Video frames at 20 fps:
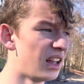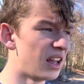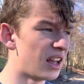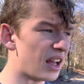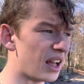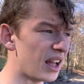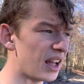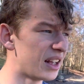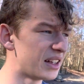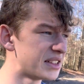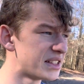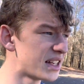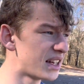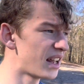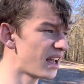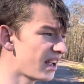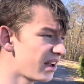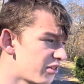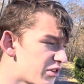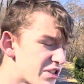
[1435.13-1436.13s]
and
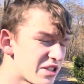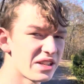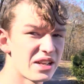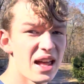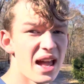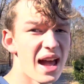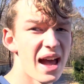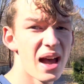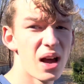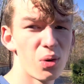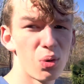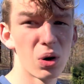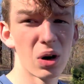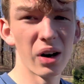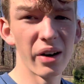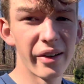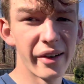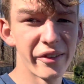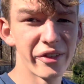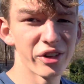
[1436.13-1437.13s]
today was an hour
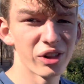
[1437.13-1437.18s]
of